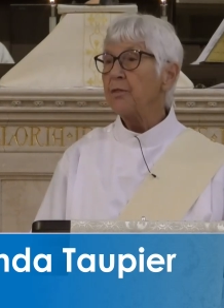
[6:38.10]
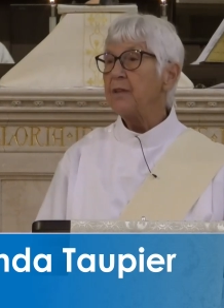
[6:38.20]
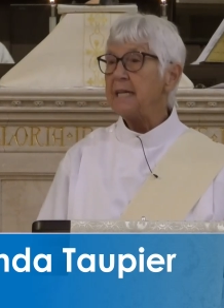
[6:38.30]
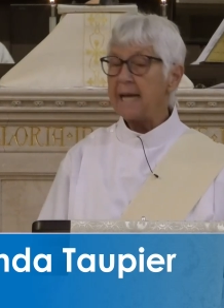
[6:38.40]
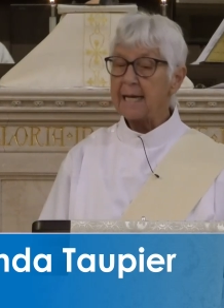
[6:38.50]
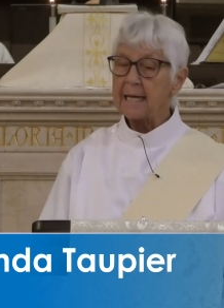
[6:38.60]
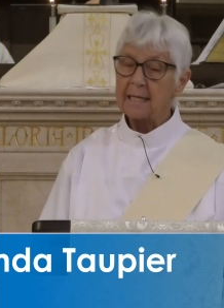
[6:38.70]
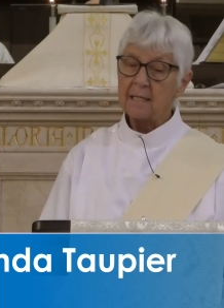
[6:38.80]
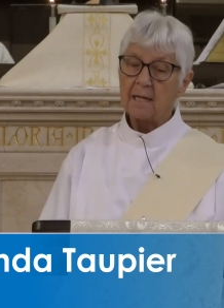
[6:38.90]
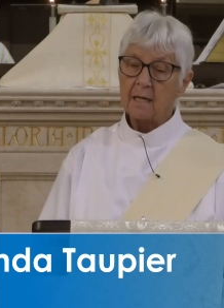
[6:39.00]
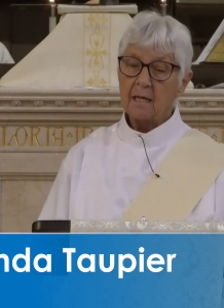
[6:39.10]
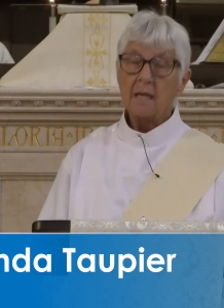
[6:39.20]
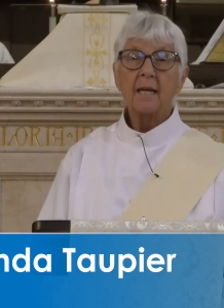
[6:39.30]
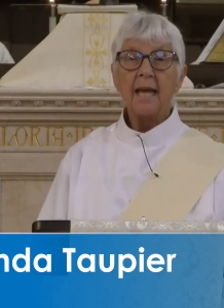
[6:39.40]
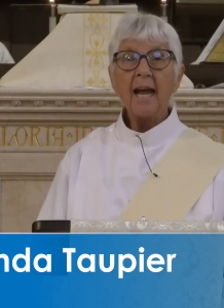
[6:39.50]
the naked.
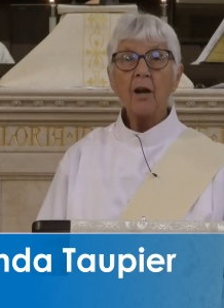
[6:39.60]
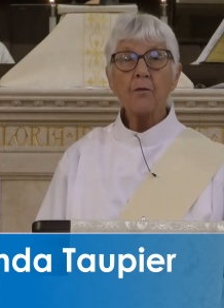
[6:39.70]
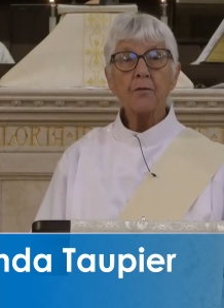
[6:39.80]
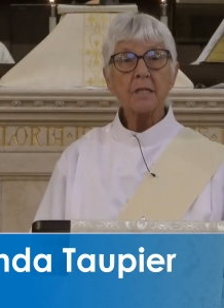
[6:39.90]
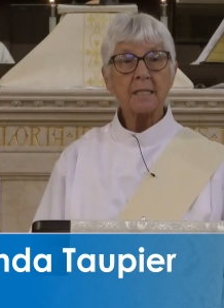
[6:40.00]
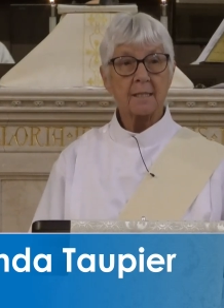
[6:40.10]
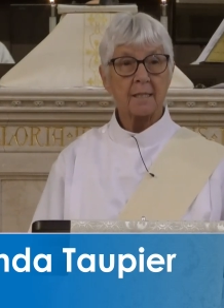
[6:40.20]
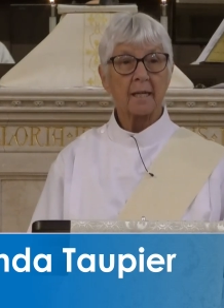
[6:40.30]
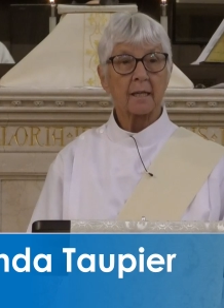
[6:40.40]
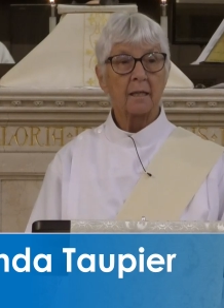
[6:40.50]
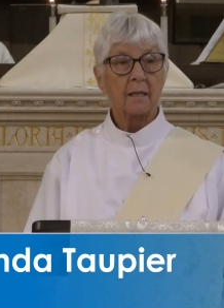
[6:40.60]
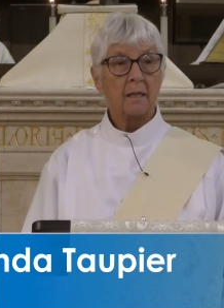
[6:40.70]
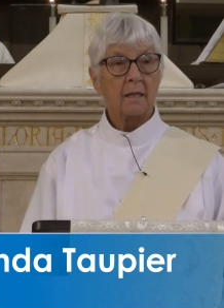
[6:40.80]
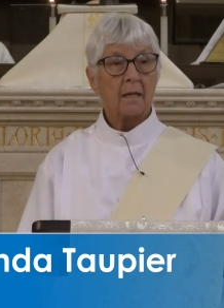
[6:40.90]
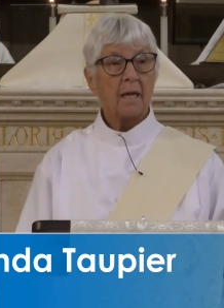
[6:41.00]
Care for the sick.
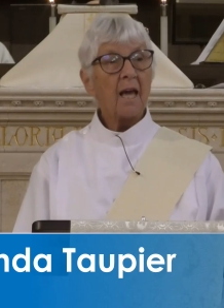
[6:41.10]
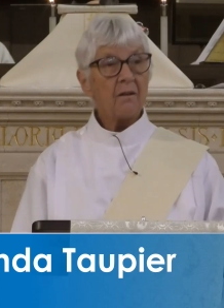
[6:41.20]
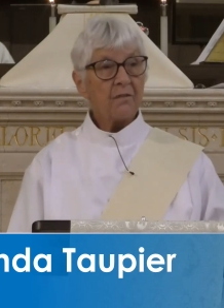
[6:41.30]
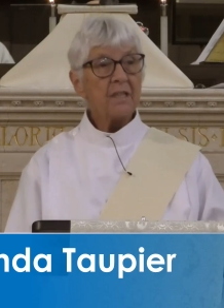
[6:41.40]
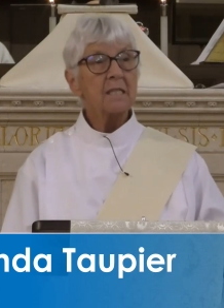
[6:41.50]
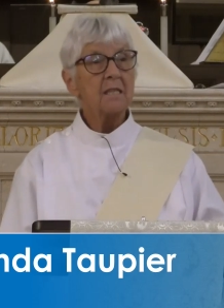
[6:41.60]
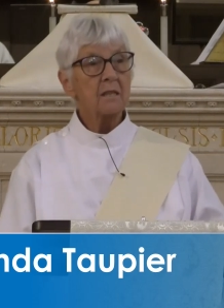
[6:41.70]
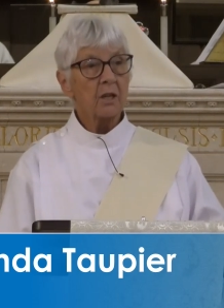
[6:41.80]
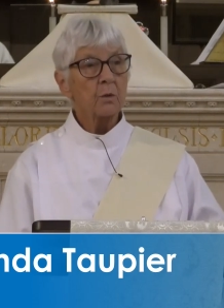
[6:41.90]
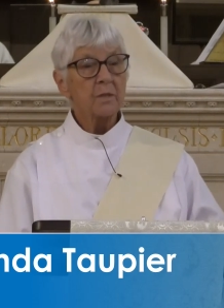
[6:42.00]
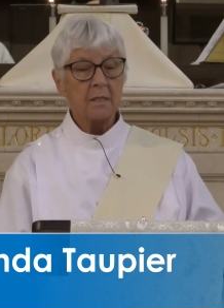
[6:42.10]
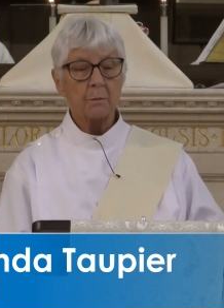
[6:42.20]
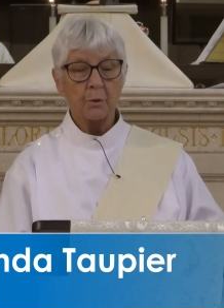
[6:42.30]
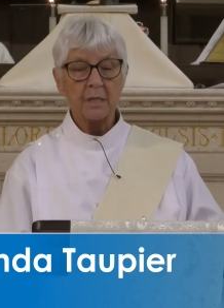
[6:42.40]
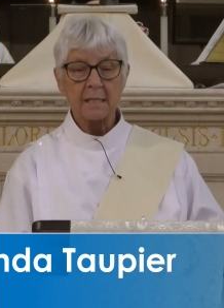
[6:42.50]
And visit those in
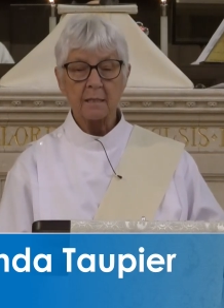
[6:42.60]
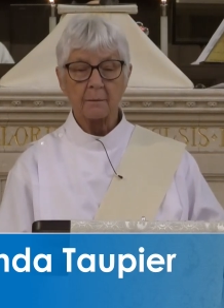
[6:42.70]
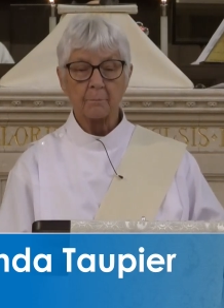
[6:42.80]
prison.